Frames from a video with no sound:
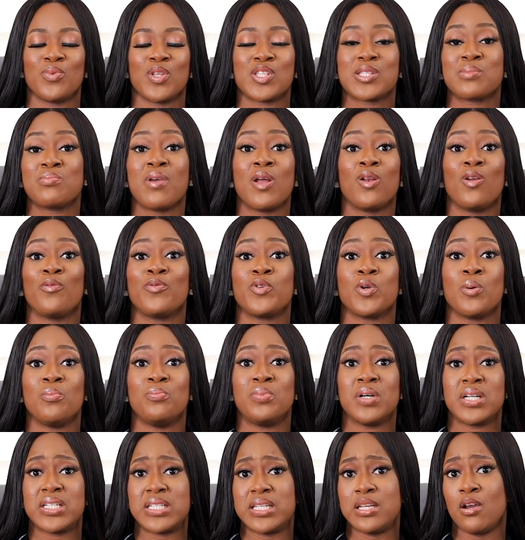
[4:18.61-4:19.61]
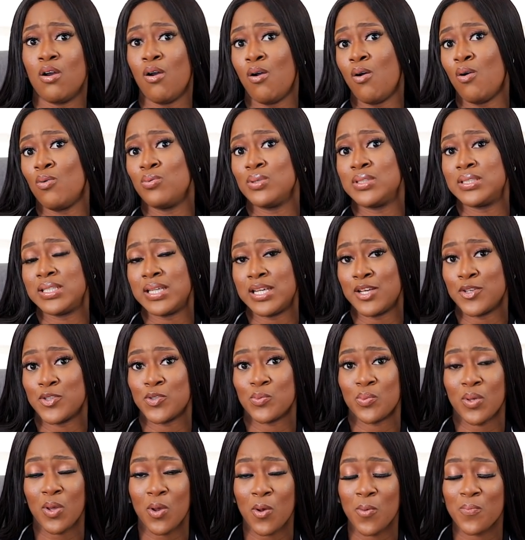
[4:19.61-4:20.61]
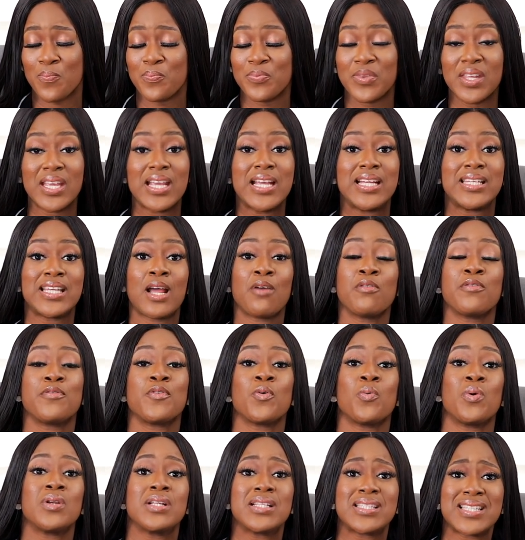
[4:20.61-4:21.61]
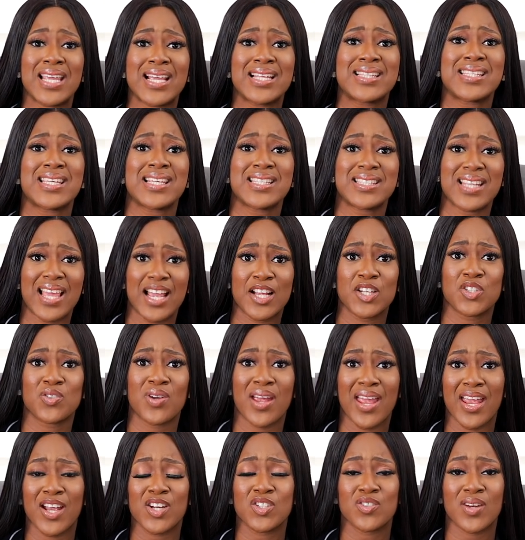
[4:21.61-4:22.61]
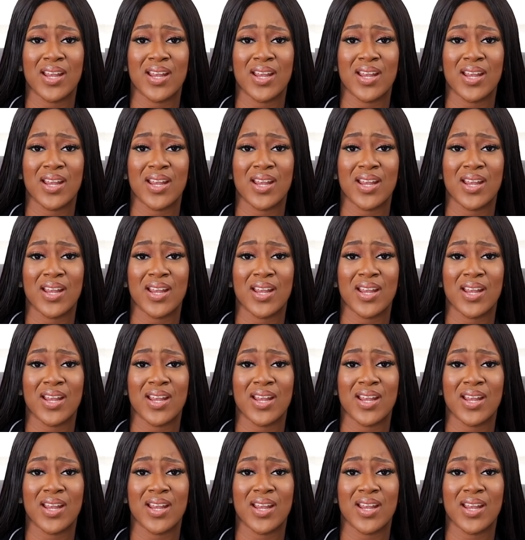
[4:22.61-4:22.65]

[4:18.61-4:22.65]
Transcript: smell of your body all day as well. Now, if you want to take things extra